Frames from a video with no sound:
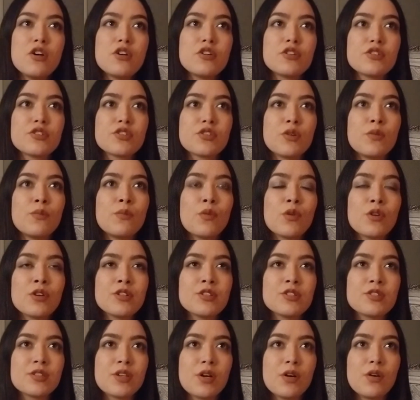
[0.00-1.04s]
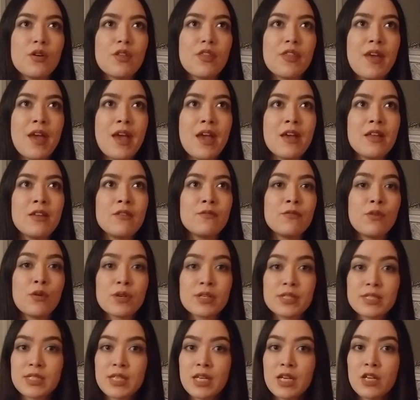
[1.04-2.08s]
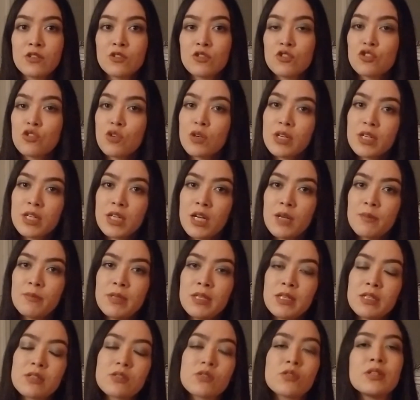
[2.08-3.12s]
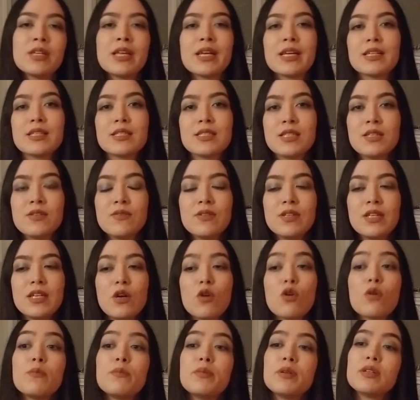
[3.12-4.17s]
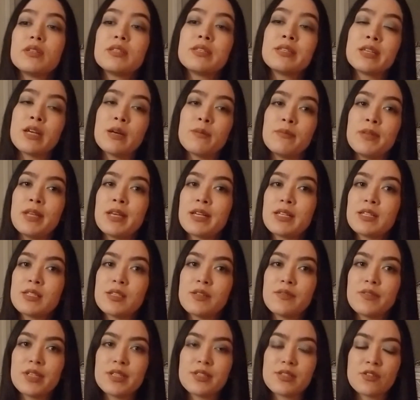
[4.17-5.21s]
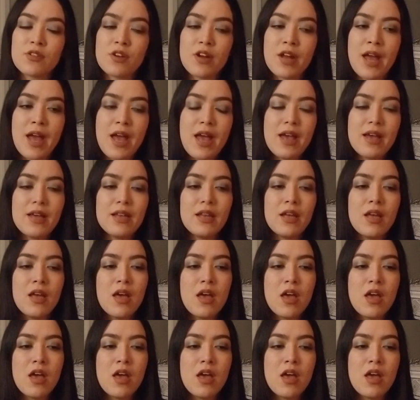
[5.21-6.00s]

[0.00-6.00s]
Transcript: So, more so than focusing on shortcomings or negativity or building up negativities in your head,